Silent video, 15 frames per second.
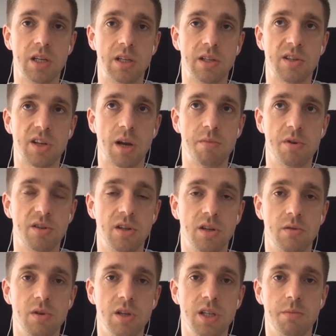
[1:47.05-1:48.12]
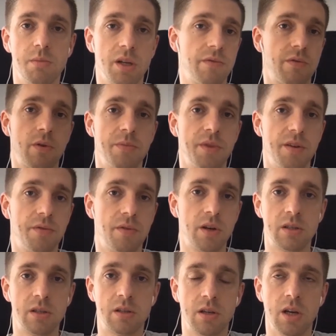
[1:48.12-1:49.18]
in cybersecurity, but from
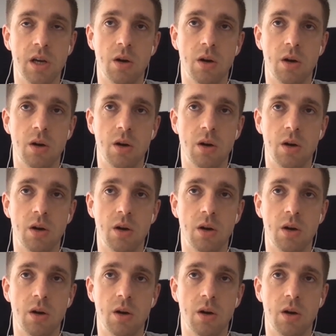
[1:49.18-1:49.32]
different